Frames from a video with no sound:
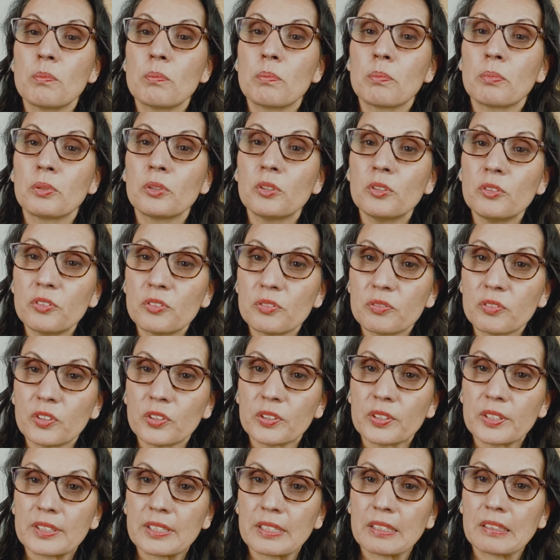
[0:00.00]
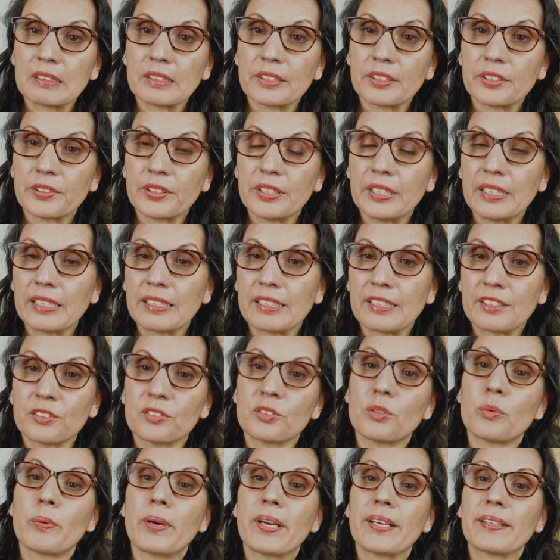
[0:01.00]
improves focus and clarity, and I
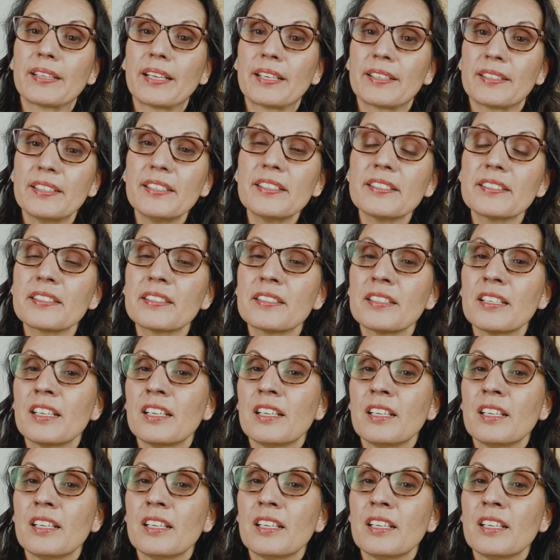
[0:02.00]
don't know why that is.